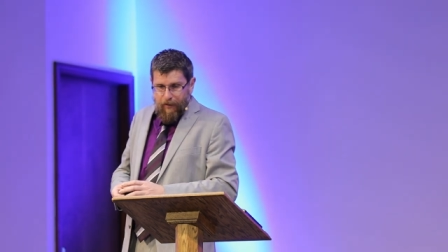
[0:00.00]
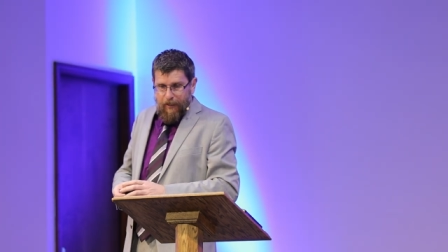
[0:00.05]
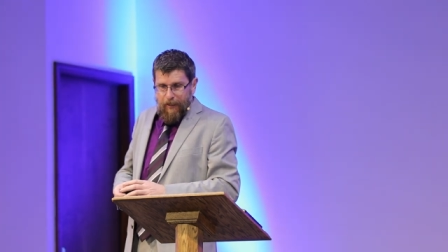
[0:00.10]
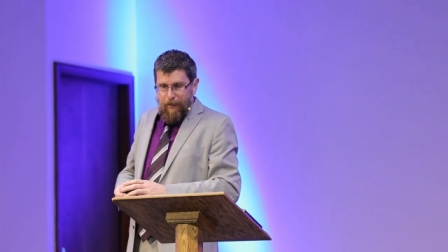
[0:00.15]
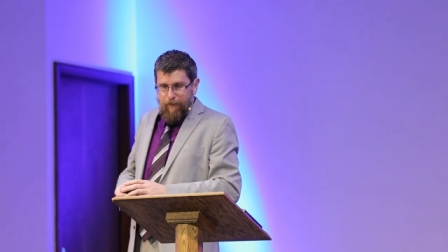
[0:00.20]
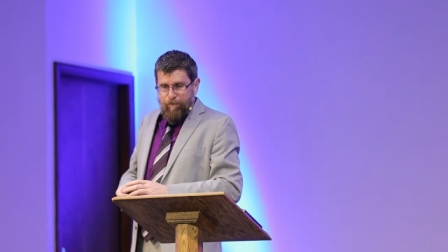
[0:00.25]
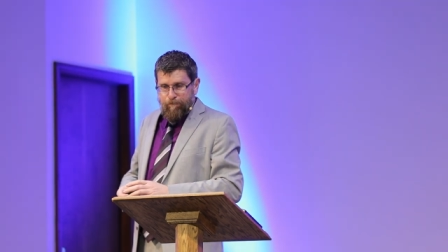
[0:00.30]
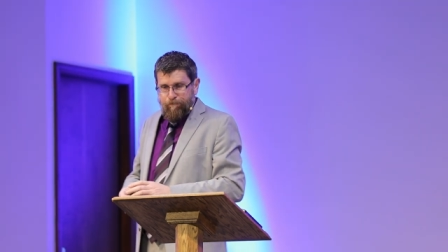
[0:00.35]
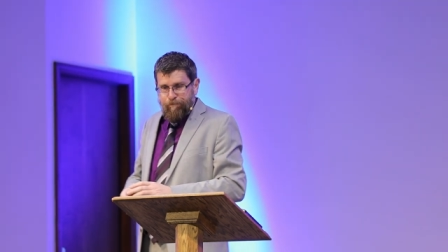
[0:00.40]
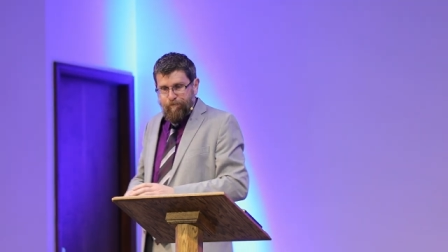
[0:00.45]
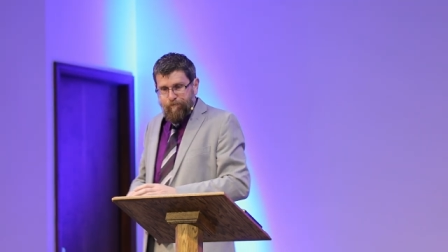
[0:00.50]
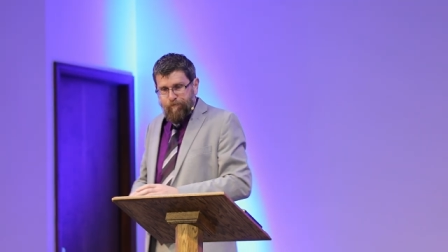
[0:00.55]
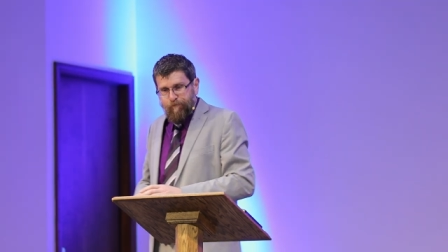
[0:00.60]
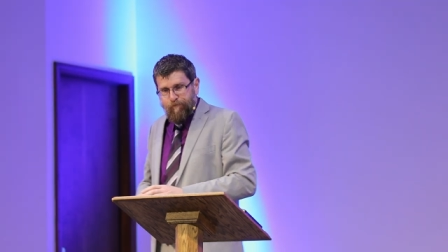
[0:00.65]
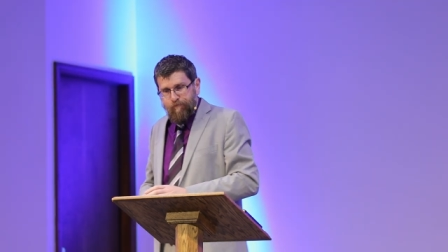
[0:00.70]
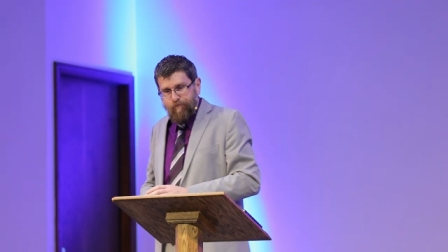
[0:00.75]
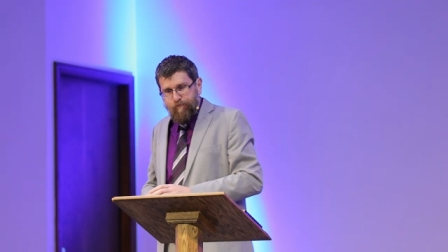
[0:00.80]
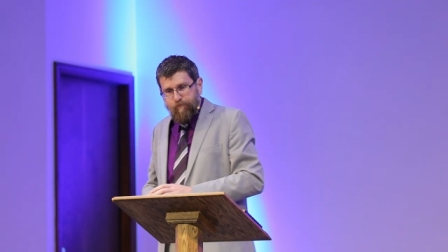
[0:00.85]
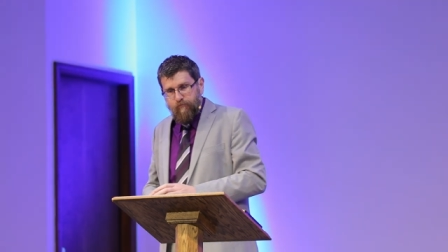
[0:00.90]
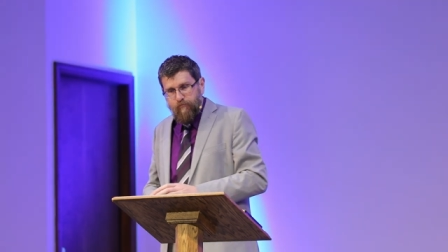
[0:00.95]
um,
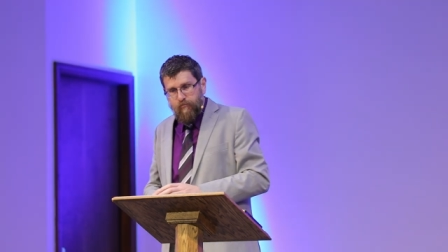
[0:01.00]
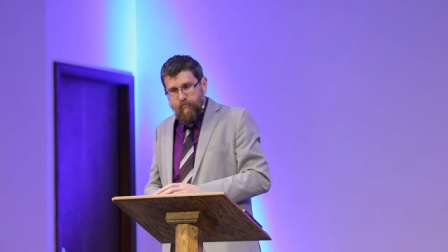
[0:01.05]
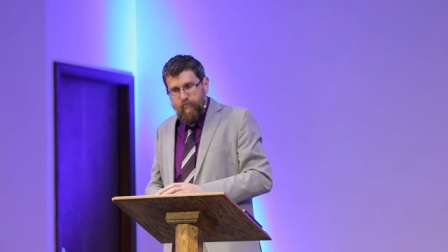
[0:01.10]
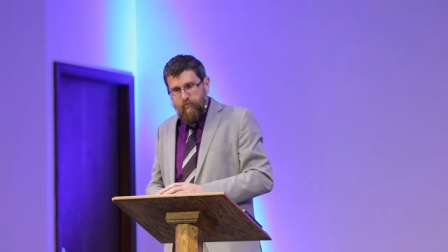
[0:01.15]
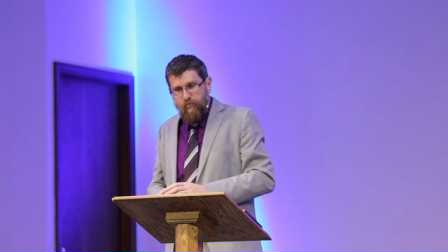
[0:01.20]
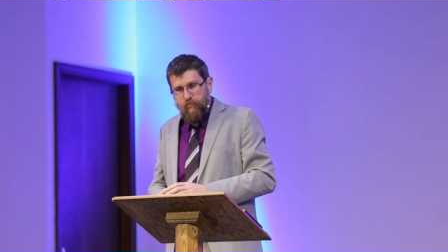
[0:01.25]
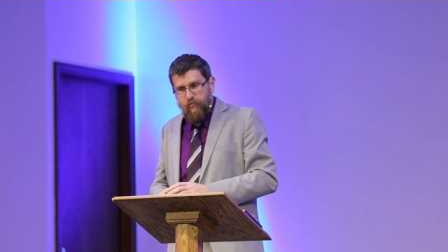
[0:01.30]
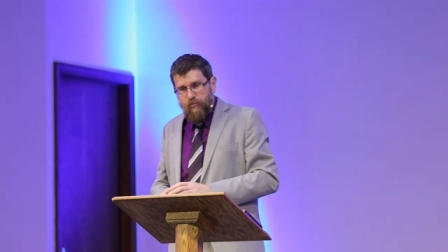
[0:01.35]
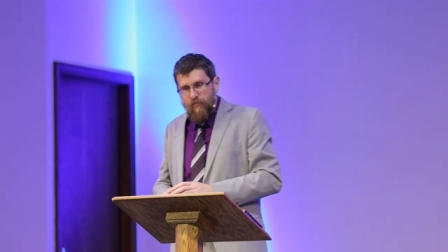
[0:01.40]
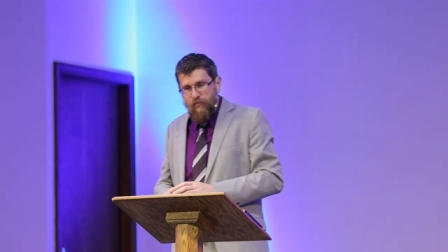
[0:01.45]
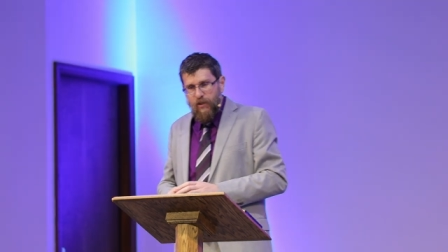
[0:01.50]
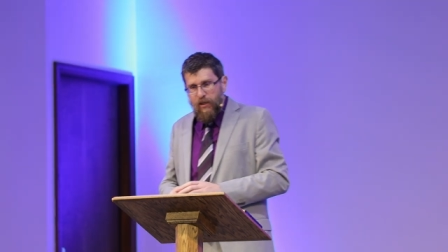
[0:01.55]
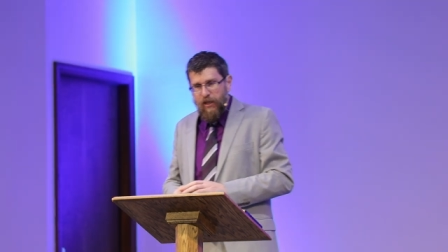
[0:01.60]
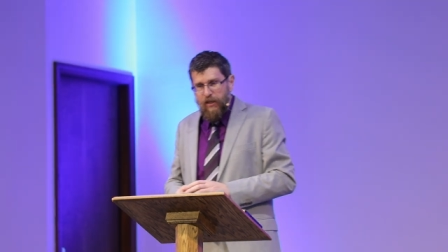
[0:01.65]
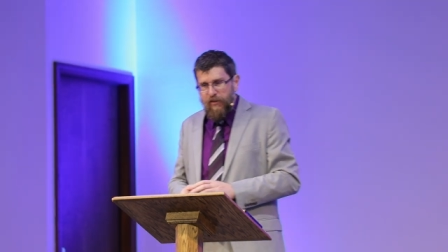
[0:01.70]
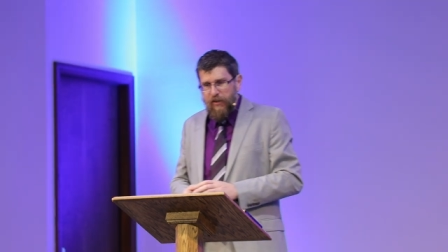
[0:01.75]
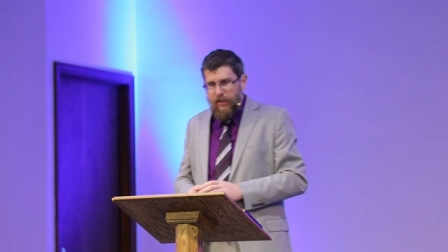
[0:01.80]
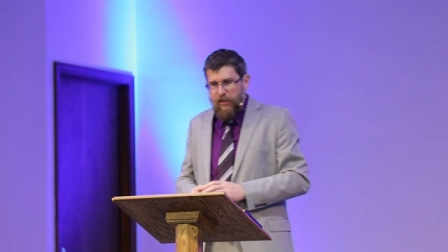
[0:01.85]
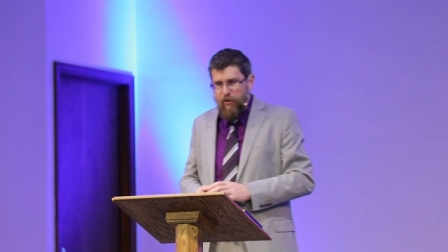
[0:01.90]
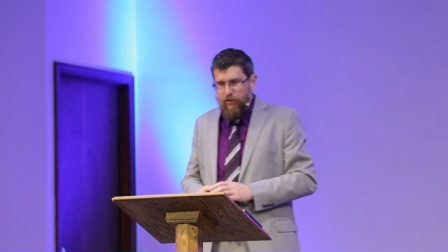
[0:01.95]

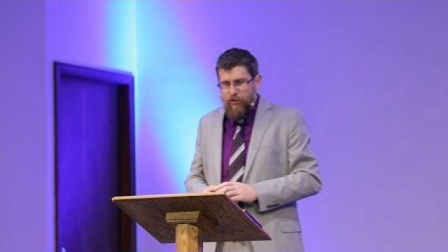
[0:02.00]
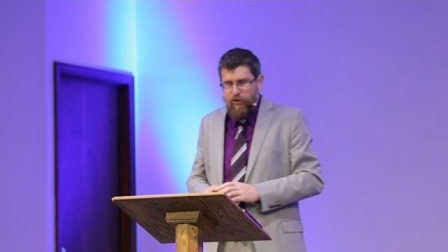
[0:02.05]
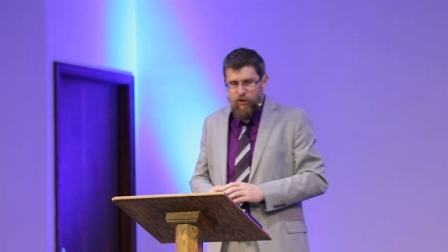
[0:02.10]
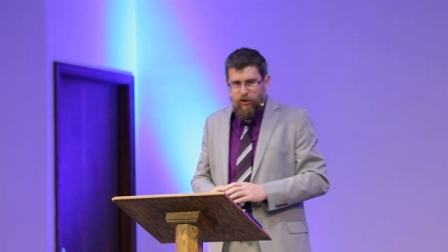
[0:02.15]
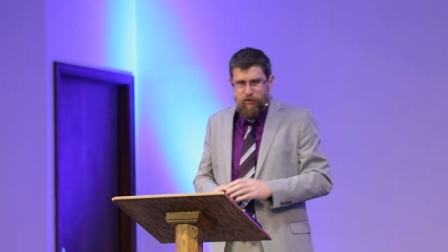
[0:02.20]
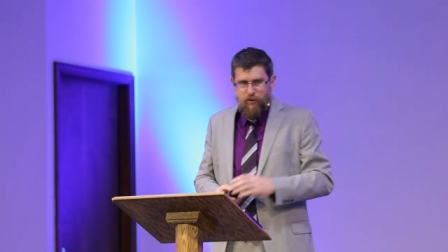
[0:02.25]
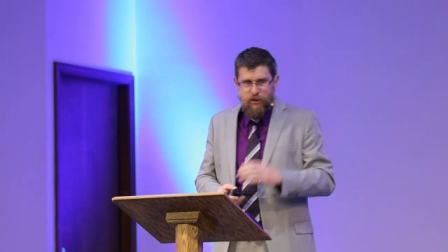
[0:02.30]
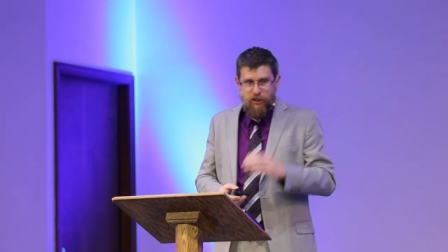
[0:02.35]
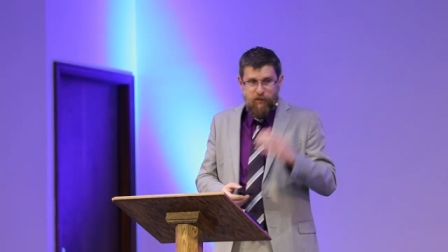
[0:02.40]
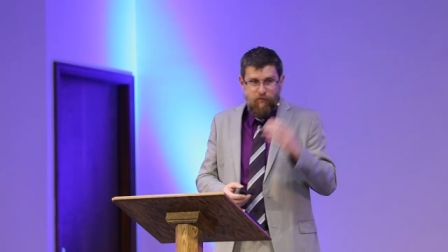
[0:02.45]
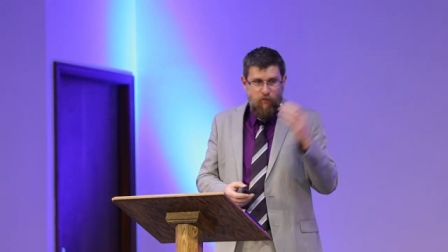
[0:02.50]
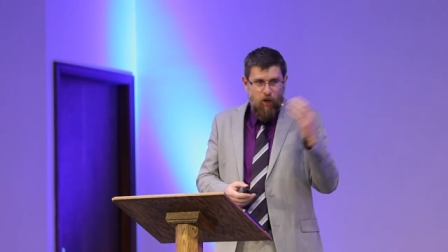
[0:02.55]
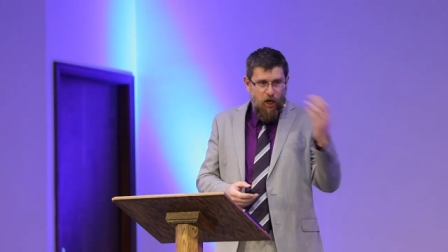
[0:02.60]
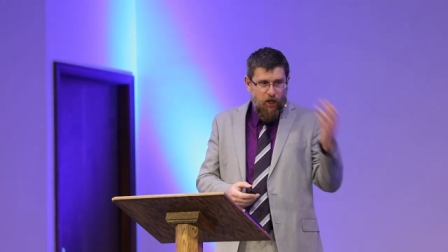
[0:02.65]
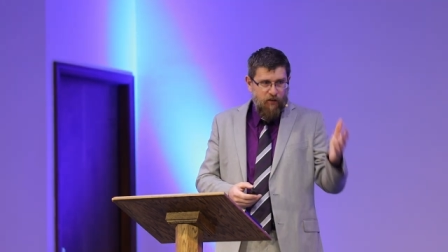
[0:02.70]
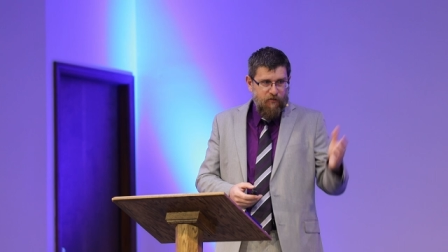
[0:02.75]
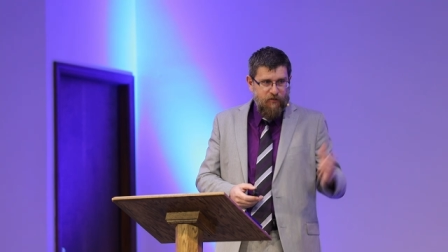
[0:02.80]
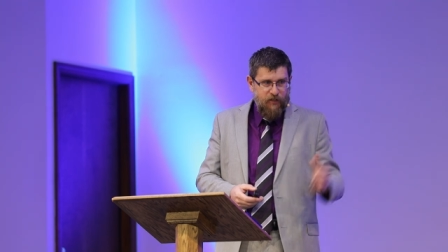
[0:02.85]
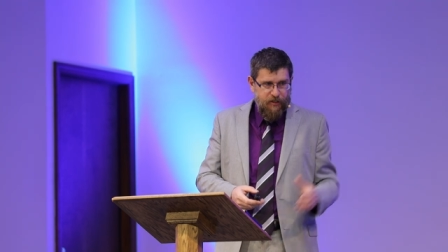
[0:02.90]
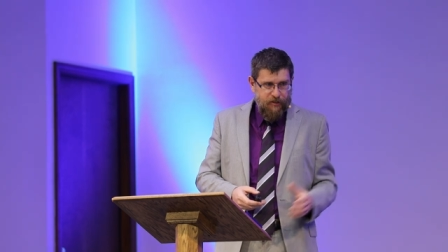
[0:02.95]
and then to, to
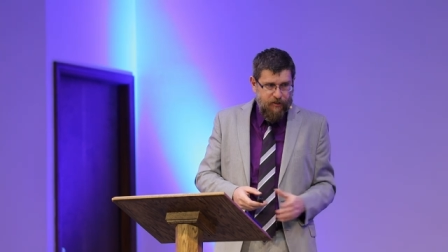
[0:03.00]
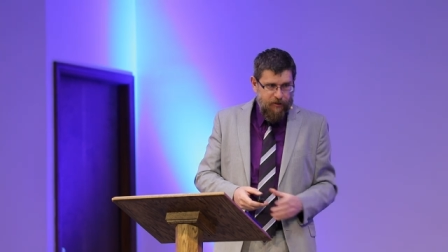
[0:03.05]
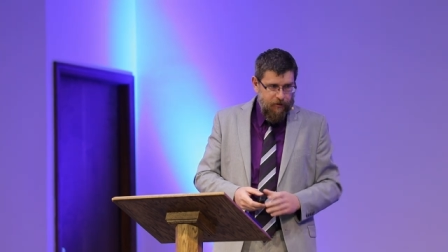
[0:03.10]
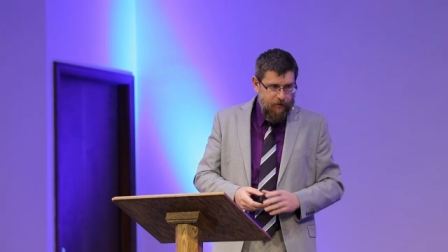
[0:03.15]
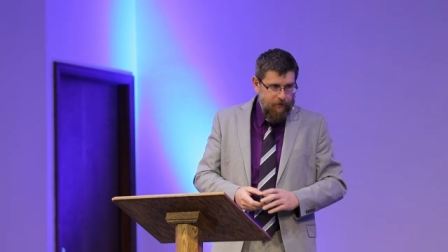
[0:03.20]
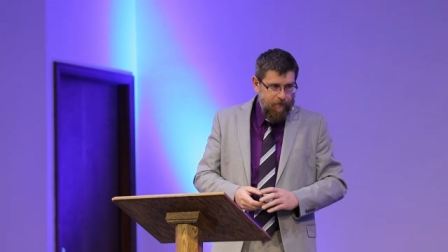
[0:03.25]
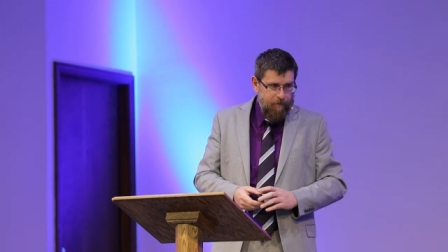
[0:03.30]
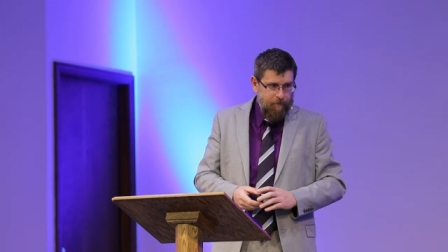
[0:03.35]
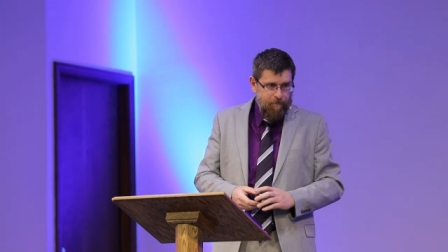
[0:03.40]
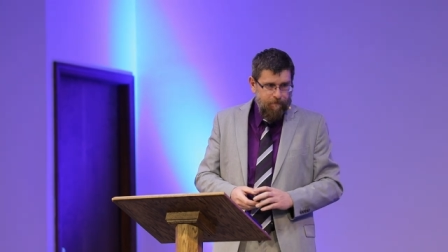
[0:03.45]
Monowitz.